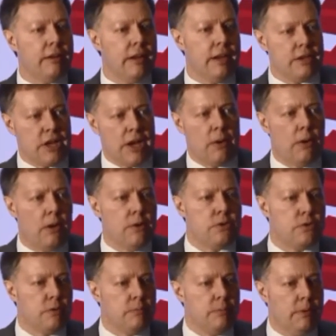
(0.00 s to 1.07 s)
It downloads
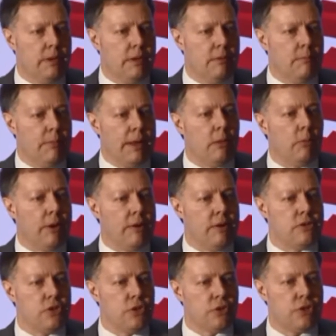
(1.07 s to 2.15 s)
some malware
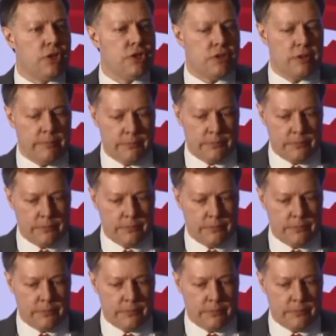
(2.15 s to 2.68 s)
into your system.